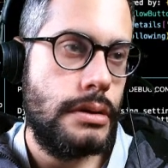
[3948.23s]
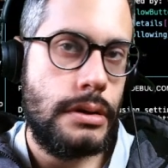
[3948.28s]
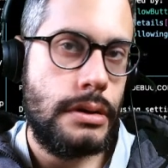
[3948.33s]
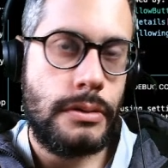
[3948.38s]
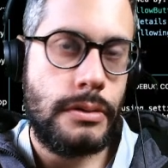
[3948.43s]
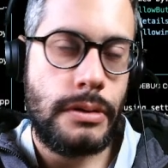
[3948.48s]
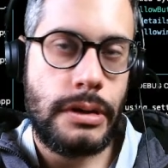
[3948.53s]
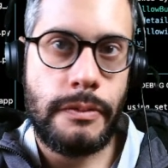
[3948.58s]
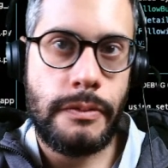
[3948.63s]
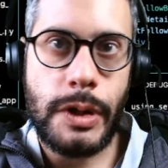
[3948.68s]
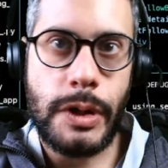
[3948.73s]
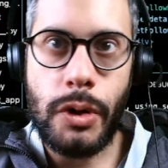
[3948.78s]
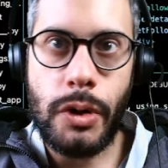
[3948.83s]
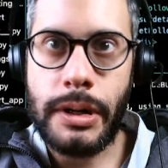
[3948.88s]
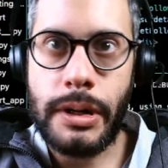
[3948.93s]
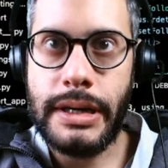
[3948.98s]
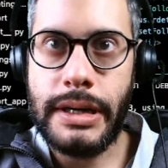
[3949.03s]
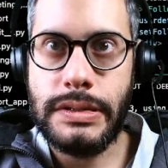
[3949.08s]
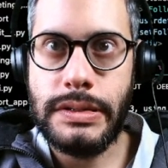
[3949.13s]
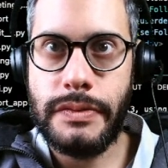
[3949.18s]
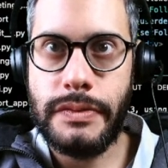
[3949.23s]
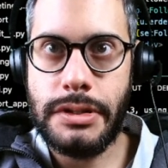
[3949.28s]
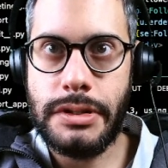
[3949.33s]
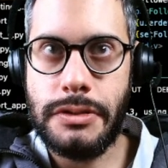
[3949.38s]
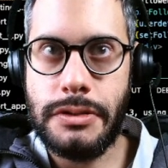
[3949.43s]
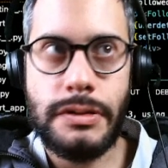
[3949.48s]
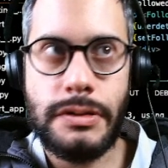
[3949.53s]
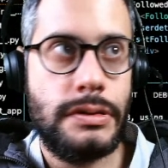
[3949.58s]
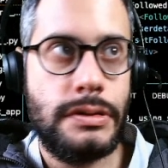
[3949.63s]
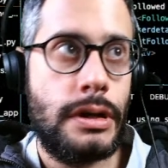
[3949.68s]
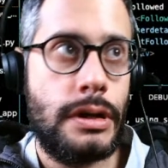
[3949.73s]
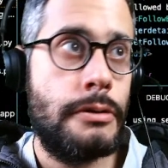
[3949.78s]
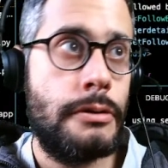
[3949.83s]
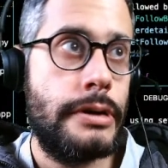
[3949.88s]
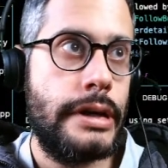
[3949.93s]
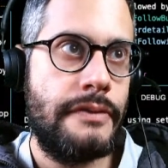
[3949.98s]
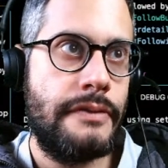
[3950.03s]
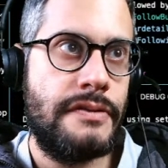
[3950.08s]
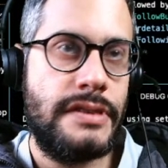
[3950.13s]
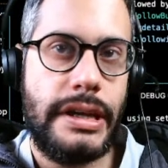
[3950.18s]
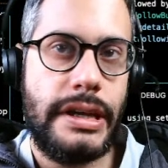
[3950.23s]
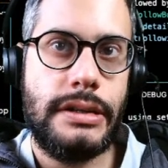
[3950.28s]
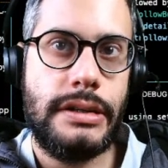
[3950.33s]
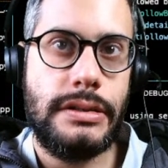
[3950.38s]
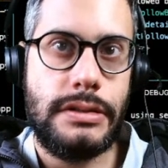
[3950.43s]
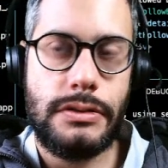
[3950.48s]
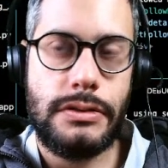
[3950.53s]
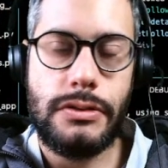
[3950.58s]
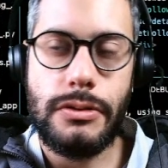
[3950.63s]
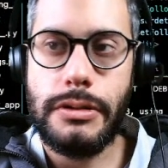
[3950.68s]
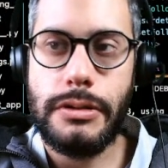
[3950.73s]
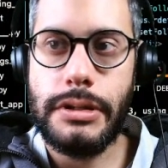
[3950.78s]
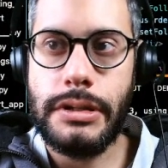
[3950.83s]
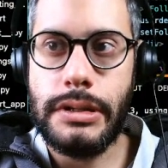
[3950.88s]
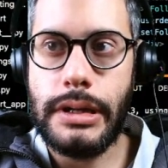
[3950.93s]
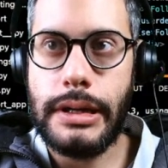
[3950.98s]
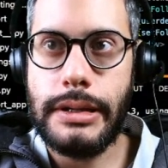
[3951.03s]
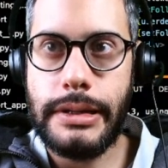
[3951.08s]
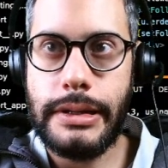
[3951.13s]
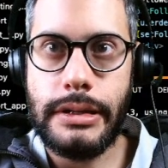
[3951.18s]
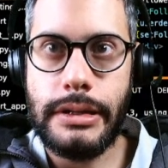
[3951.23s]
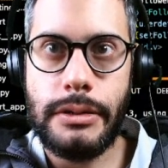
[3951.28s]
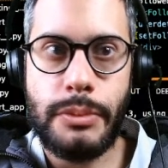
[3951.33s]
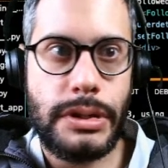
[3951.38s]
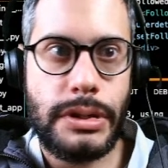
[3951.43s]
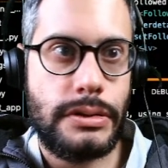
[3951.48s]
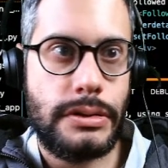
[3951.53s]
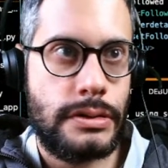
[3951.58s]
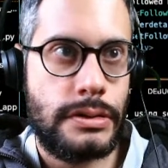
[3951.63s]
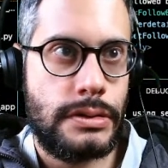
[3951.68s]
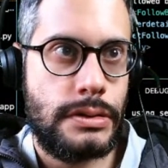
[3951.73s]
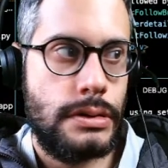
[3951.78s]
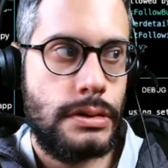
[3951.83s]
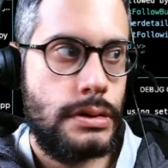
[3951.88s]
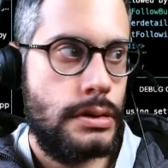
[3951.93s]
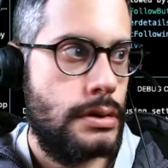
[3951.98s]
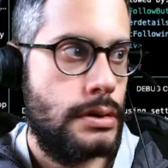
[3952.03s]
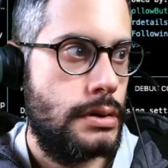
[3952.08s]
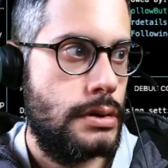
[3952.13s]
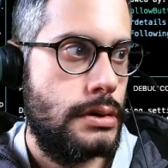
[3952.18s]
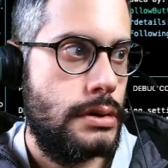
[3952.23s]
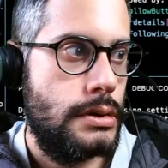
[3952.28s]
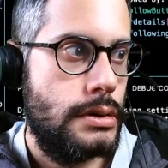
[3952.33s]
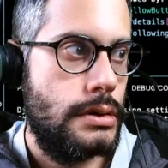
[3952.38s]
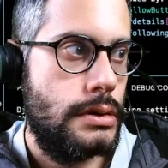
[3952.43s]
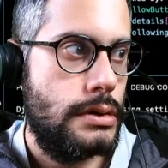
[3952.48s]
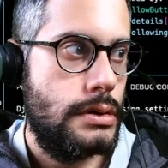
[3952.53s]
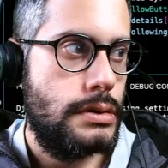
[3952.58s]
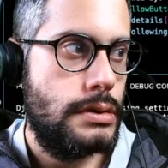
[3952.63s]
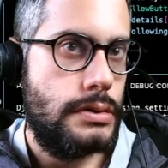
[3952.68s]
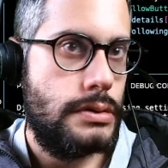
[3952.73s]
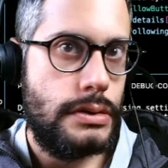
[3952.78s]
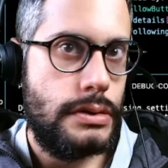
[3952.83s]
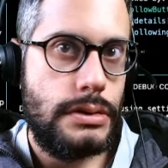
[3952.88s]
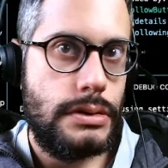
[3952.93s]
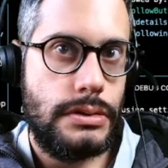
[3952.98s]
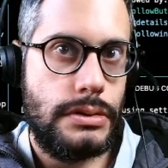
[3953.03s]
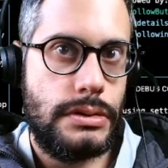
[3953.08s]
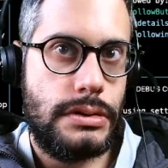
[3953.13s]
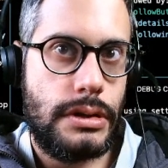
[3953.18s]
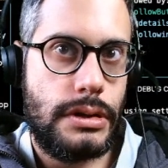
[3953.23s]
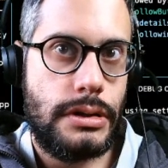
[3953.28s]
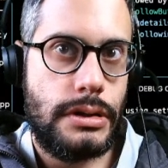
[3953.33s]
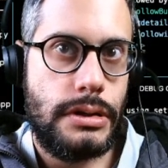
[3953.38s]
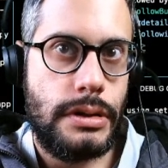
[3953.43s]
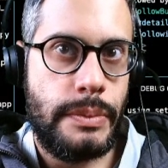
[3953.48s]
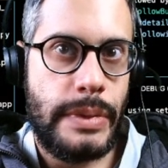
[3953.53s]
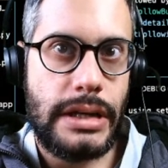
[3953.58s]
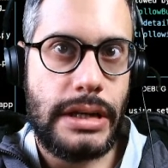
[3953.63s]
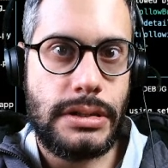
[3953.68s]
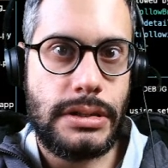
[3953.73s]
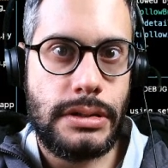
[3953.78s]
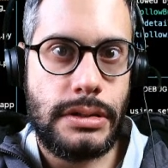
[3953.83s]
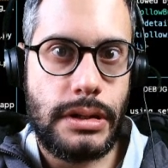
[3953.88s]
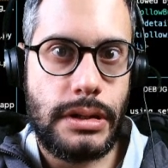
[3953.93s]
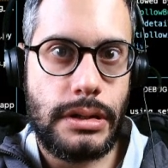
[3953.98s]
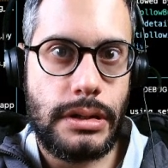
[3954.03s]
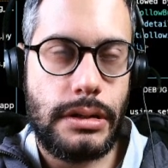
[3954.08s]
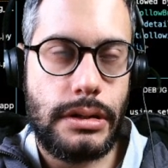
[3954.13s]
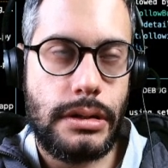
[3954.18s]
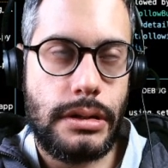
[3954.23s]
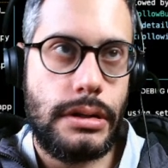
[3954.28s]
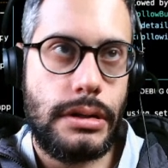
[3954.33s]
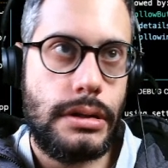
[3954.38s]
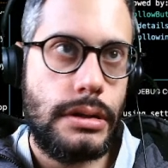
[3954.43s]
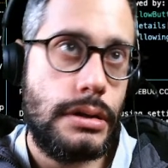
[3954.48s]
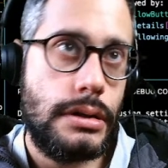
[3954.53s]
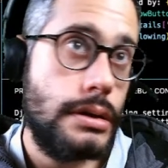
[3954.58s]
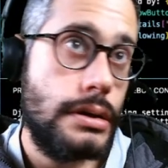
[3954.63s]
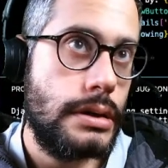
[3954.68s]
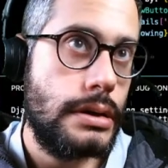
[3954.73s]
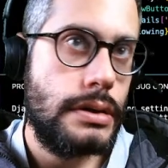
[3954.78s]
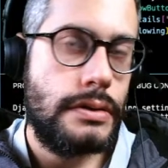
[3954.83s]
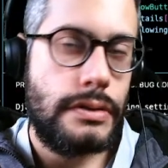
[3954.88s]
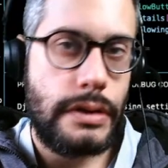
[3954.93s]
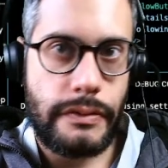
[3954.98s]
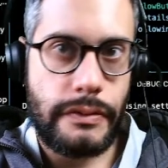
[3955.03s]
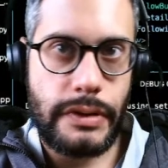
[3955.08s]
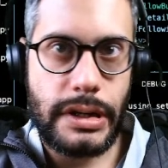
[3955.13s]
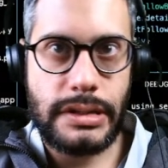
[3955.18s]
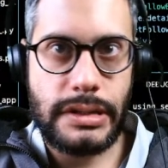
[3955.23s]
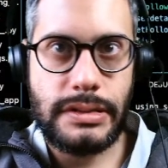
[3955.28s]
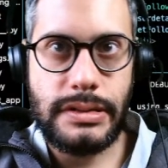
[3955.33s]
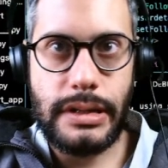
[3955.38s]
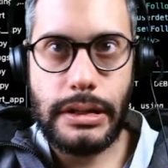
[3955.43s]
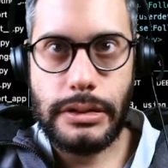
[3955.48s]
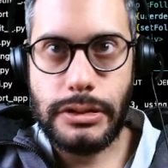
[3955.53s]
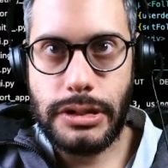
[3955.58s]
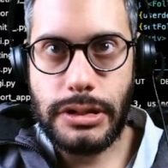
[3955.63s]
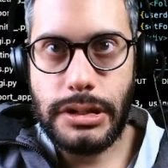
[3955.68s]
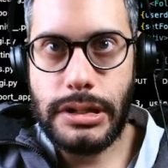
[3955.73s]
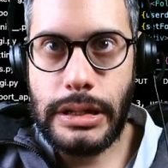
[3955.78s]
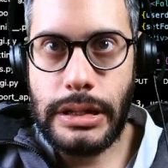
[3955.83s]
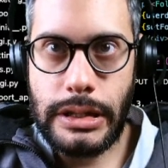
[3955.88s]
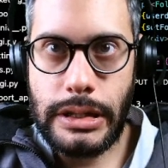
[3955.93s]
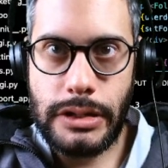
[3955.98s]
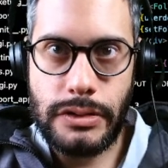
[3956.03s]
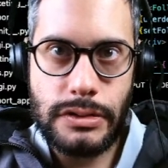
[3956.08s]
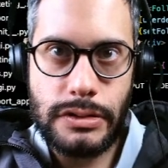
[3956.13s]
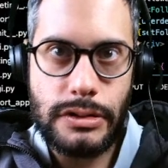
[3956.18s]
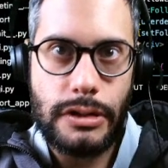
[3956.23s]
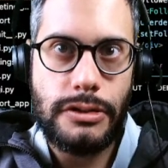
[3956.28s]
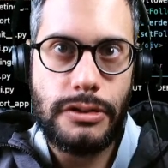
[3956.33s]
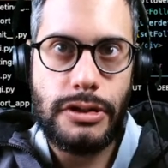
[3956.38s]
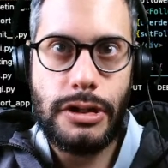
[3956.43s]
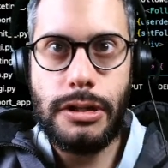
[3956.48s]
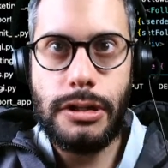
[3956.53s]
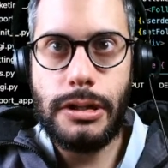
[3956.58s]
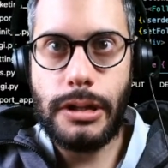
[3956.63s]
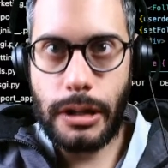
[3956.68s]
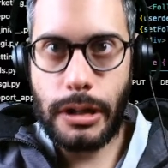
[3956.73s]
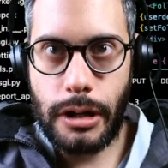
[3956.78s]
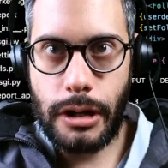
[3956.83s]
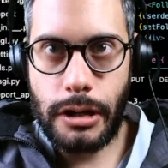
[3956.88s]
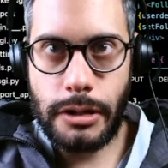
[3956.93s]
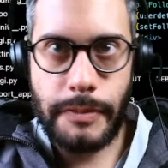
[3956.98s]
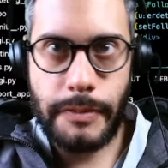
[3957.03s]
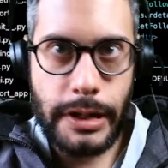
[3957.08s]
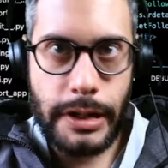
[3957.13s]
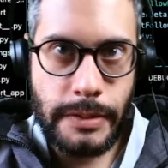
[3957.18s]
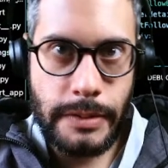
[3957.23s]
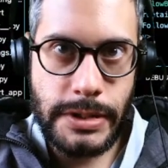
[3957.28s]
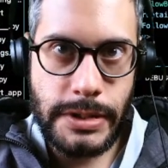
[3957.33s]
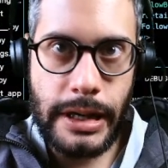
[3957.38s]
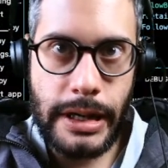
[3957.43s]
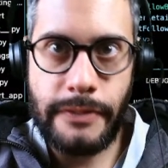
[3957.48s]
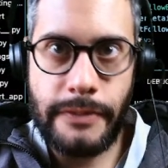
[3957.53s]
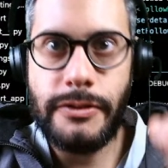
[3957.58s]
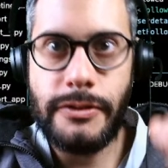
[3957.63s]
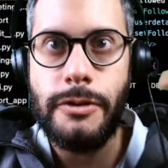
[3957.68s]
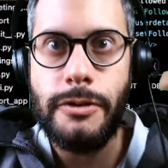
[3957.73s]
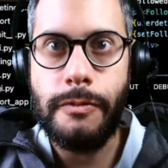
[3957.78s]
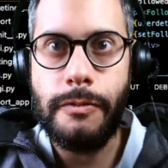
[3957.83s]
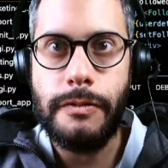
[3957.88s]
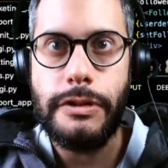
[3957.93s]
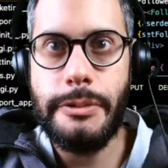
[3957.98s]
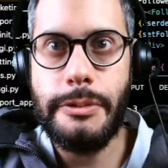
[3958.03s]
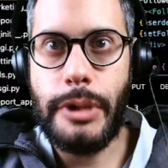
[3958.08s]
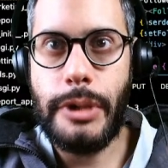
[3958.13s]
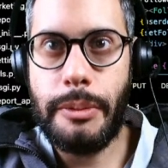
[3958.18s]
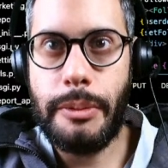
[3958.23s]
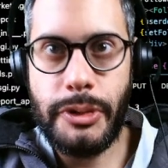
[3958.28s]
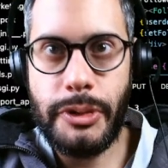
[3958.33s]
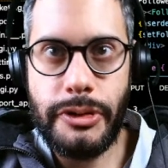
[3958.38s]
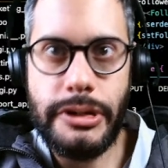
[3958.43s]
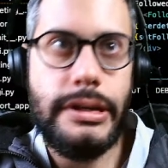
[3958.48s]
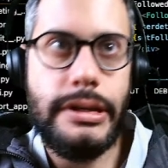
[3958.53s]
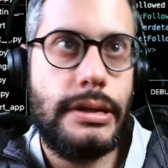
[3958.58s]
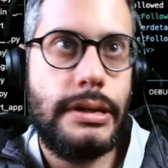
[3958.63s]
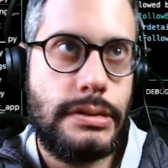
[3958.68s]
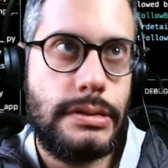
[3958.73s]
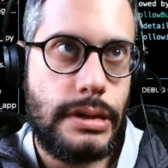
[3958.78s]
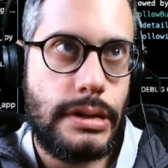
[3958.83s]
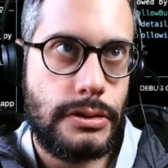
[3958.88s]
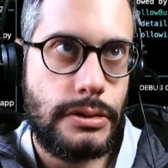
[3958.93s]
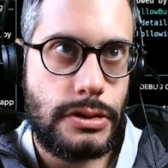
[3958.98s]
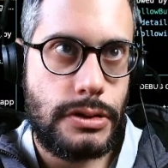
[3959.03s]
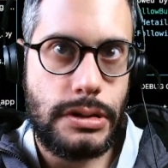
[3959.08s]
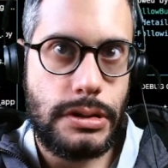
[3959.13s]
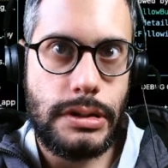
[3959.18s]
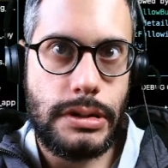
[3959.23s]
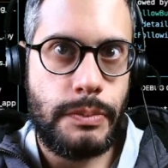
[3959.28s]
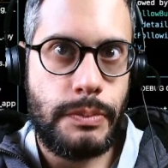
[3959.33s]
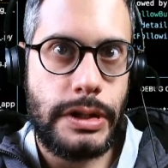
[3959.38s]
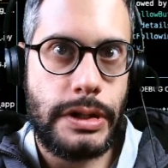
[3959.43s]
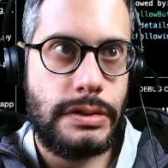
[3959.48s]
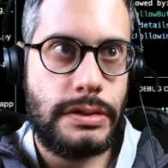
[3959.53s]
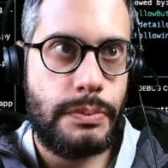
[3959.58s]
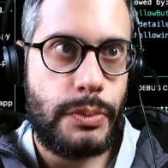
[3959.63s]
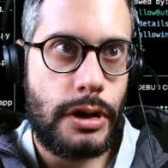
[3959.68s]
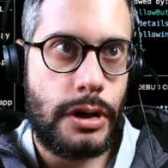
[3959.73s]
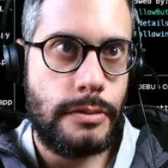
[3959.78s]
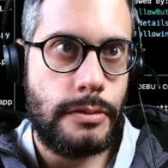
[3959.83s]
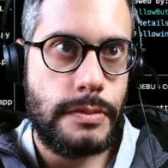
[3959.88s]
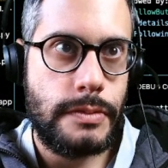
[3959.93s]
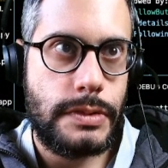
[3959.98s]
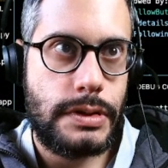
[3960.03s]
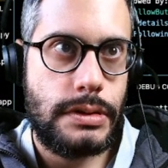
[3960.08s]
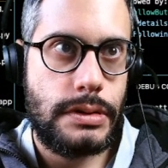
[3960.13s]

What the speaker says: give me all kinds of issues because I already have data stored in that database. So it'll start, imagine like, you have an Excel sheet and then you start changing the column names after you already populated that Excel sheet. It makes problems.